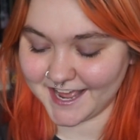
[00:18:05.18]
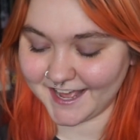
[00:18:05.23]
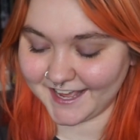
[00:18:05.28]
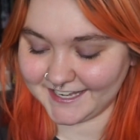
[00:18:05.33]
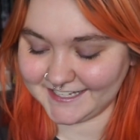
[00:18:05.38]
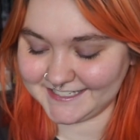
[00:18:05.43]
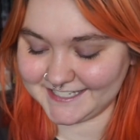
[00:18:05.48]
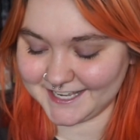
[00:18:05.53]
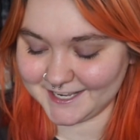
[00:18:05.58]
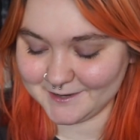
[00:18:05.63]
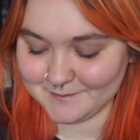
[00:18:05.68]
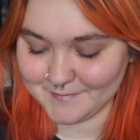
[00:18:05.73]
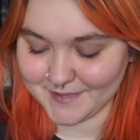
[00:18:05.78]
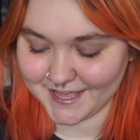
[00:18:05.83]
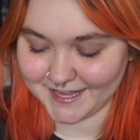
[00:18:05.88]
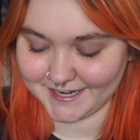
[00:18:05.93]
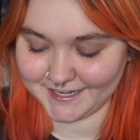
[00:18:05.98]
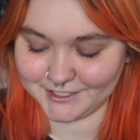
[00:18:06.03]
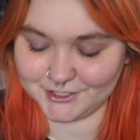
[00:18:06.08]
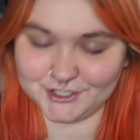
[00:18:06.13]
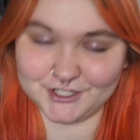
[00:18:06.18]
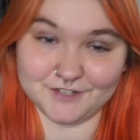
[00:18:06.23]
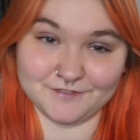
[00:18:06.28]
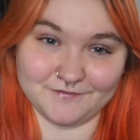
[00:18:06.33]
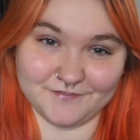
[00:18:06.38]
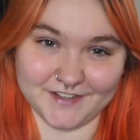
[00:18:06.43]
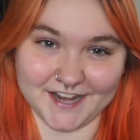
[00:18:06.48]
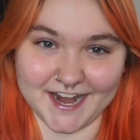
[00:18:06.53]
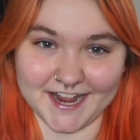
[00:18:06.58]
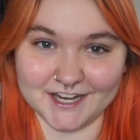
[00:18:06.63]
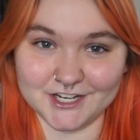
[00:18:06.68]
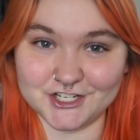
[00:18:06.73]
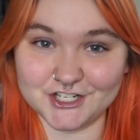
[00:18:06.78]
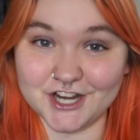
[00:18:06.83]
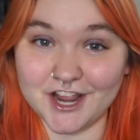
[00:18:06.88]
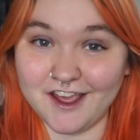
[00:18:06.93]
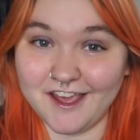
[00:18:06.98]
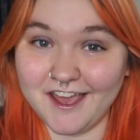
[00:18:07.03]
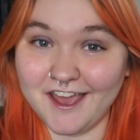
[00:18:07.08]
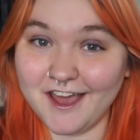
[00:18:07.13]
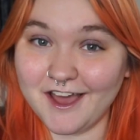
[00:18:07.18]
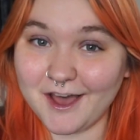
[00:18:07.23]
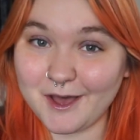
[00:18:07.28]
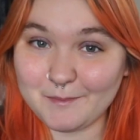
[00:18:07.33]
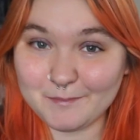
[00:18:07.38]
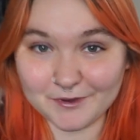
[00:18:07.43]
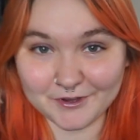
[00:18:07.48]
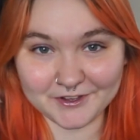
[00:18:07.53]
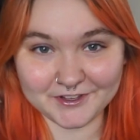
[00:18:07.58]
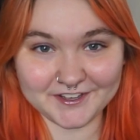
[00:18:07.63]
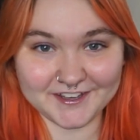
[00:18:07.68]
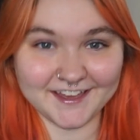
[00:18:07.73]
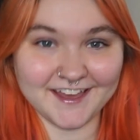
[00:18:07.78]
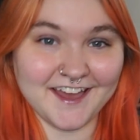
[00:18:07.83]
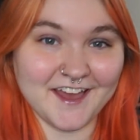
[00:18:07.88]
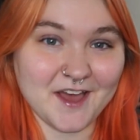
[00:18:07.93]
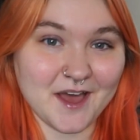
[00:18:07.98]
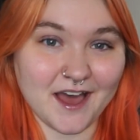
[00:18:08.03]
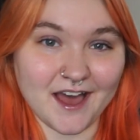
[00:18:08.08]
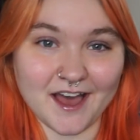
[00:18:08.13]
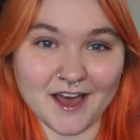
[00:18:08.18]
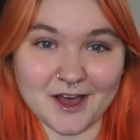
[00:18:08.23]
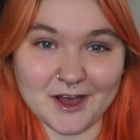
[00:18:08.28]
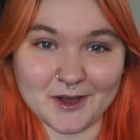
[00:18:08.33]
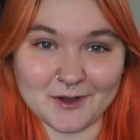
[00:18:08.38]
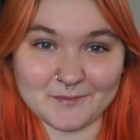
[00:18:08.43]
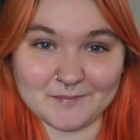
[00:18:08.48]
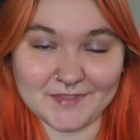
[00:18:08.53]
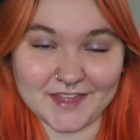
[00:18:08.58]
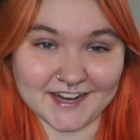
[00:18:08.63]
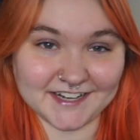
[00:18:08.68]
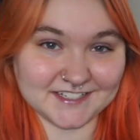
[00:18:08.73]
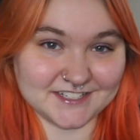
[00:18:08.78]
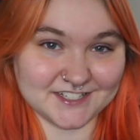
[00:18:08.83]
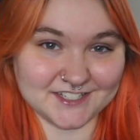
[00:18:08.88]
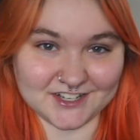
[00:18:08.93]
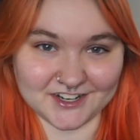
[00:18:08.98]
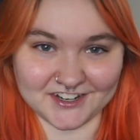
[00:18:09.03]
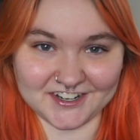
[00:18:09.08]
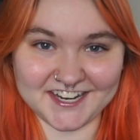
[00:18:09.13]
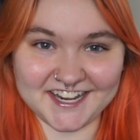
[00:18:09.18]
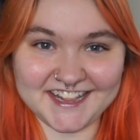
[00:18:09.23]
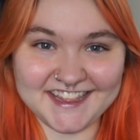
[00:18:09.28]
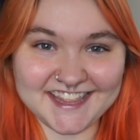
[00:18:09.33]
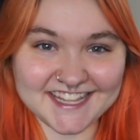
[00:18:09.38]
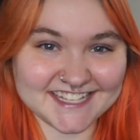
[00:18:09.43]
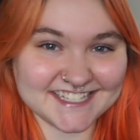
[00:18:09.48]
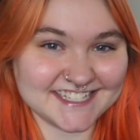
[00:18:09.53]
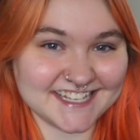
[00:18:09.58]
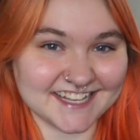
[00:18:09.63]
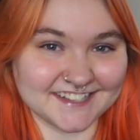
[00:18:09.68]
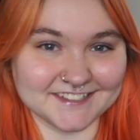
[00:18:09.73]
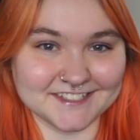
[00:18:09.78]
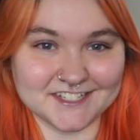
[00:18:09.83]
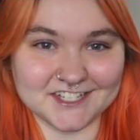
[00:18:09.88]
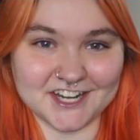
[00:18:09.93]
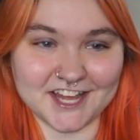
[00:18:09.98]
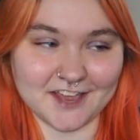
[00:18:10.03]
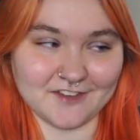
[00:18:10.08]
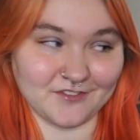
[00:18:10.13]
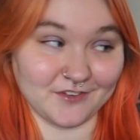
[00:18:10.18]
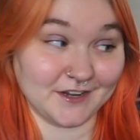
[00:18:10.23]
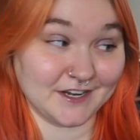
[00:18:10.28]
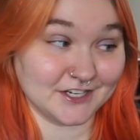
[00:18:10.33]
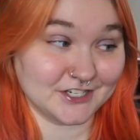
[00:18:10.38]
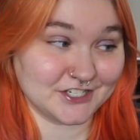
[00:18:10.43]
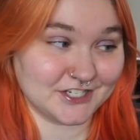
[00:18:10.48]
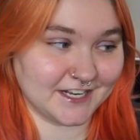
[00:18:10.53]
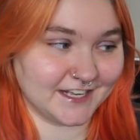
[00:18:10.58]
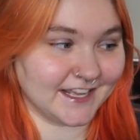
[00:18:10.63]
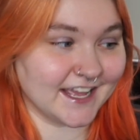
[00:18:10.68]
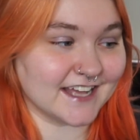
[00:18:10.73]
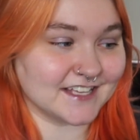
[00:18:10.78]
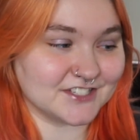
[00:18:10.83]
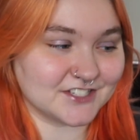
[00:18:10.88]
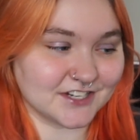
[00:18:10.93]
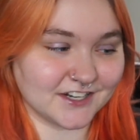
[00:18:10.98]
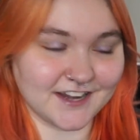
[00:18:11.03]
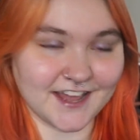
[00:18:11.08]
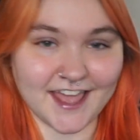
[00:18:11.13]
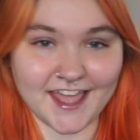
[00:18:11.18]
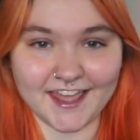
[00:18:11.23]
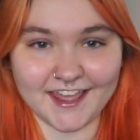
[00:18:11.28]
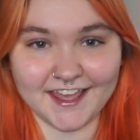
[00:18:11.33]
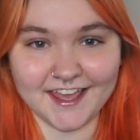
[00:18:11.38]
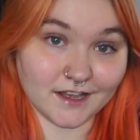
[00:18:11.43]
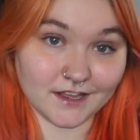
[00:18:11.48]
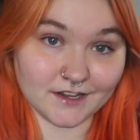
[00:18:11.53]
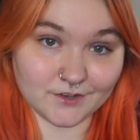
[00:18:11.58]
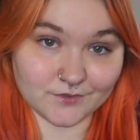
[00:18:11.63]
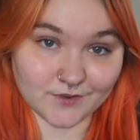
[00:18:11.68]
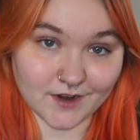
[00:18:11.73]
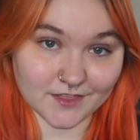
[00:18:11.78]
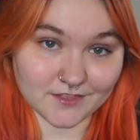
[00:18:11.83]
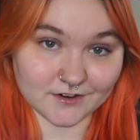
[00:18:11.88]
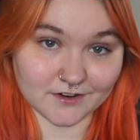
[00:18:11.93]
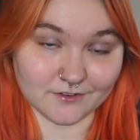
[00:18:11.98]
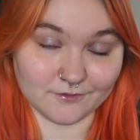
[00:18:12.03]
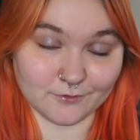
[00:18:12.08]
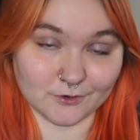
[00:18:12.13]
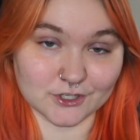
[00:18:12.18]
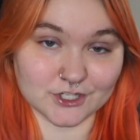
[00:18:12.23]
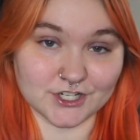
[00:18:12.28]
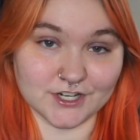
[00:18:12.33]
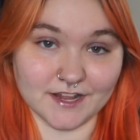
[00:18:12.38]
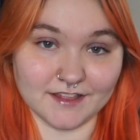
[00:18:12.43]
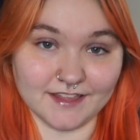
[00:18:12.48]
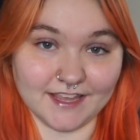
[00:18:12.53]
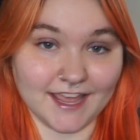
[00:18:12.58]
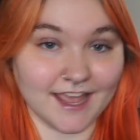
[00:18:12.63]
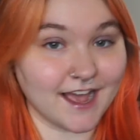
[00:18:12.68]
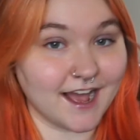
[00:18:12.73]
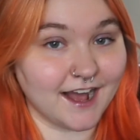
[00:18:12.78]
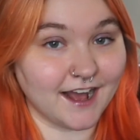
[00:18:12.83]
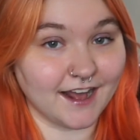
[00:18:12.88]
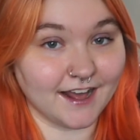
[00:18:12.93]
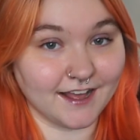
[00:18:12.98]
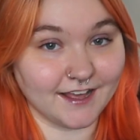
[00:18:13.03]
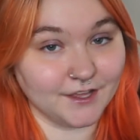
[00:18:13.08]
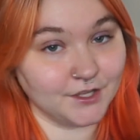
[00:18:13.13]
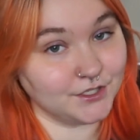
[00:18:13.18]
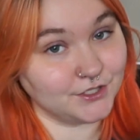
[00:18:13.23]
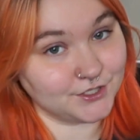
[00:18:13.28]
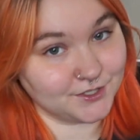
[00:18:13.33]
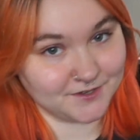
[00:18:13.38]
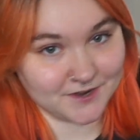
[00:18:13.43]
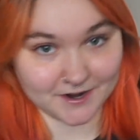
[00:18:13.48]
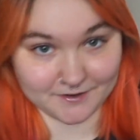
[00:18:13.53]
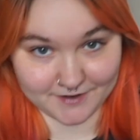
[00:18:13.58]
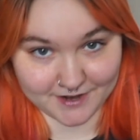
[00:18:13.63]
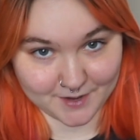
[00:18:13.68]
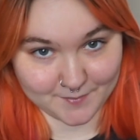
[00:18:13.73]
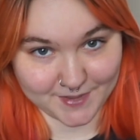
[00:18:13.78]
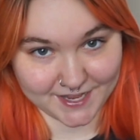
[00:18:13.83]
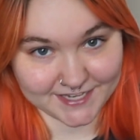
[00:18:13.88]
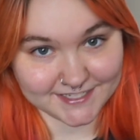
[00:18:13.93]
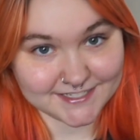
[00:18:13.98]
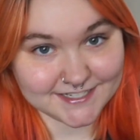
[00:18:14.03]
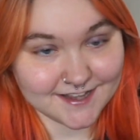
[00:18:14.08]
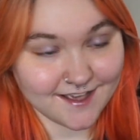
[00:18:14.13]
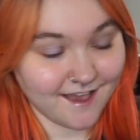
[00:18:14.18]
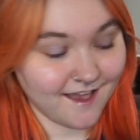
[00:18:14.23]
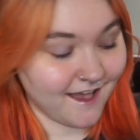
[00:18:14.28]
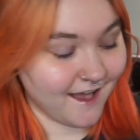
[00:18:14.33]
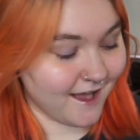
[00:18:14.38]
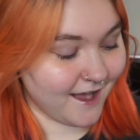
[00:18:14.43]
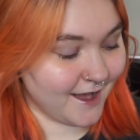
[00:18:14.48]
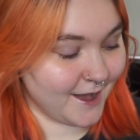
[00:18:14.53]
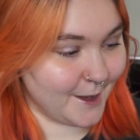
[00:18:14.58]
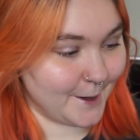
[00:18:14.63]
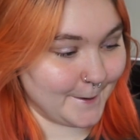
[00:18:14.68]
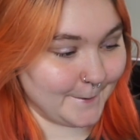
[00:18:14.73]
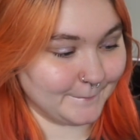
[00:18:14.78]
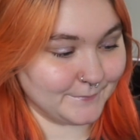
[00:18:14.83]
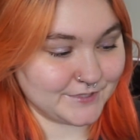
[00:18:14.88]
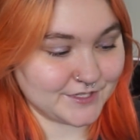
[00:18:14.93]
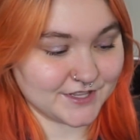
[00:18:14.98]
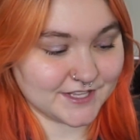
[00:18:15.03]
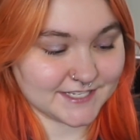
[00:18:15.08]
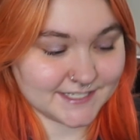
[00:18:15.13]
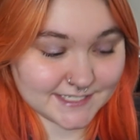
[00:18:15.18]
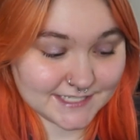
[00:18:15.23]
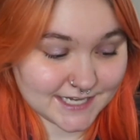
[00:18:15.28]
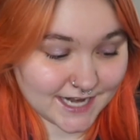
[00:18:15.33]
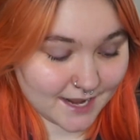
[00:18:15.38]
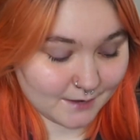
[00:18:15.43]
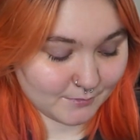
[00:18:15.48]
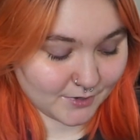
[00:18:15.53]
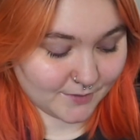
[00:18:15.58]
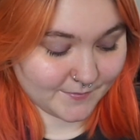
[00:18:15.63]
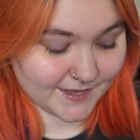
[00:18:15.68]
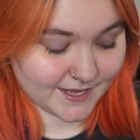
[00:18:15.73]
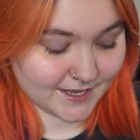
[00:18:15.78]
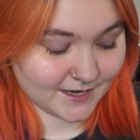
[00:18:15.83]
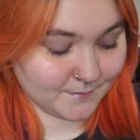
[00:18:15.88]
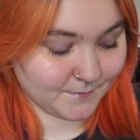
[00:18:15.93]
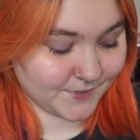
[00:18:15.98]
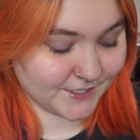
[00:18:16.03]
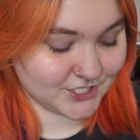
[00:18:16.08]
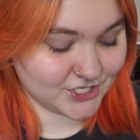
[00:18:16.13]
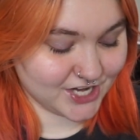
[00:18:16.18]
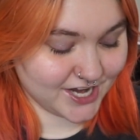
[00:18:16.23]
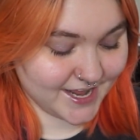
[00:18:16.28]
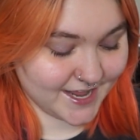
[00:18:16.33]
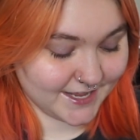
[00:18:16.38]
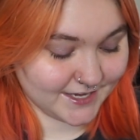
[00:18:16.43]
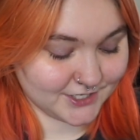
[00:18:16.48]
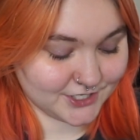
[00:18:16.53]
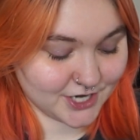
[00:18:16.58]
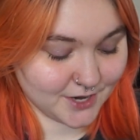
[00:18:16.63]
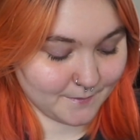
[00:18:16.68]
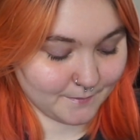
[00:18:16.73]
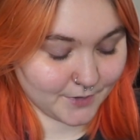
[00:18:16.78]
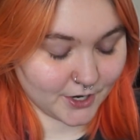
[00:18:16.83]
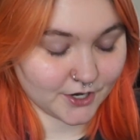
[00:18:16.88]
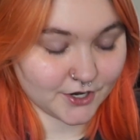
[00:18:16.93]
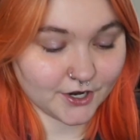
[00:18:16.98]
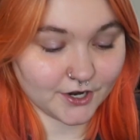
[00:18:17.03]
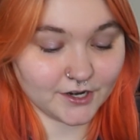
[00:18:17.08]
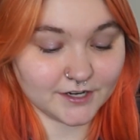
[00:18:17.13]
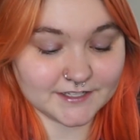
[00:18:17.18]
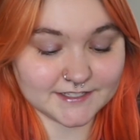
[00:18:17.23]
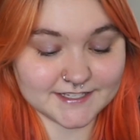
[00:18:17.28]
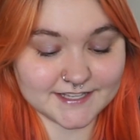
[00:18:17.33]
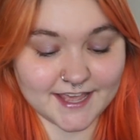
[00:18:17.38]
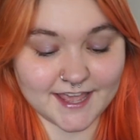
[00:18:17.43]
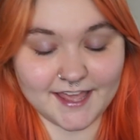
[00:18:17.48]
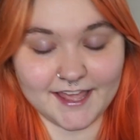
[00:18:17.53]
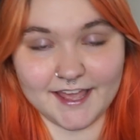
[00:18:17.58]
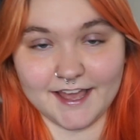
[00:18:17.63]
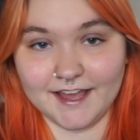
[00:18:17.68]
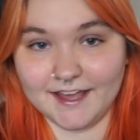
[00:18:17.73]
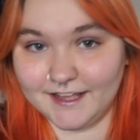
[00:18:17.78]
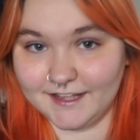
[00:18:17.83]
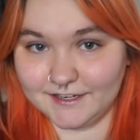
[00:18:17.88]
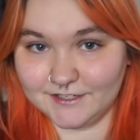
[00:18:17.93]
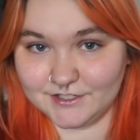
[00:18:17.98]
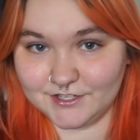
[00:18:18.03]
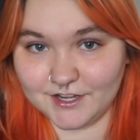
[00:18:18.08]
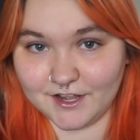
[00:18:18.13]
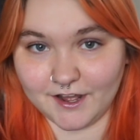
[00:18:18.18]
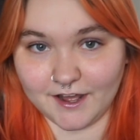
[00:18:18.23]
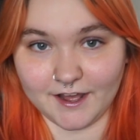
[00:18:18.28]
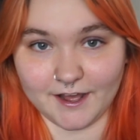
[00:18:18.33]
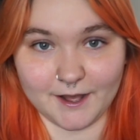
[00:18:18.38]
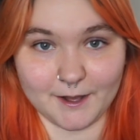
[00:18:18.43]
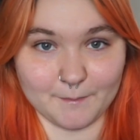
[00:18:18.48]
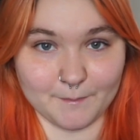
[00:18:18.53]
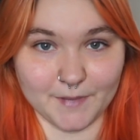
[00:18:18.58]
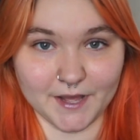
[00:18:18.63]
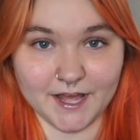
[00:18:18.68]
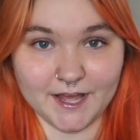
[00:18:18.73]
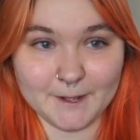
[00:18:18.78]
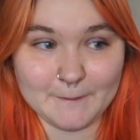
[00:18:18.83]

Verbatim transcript: I did manage to finish a book. Um, I started this yesterday, finished it yesterday, and rather unfortunately, I do not recommend. Um, so this is The Nightmare Man by J.H. Markert, and um,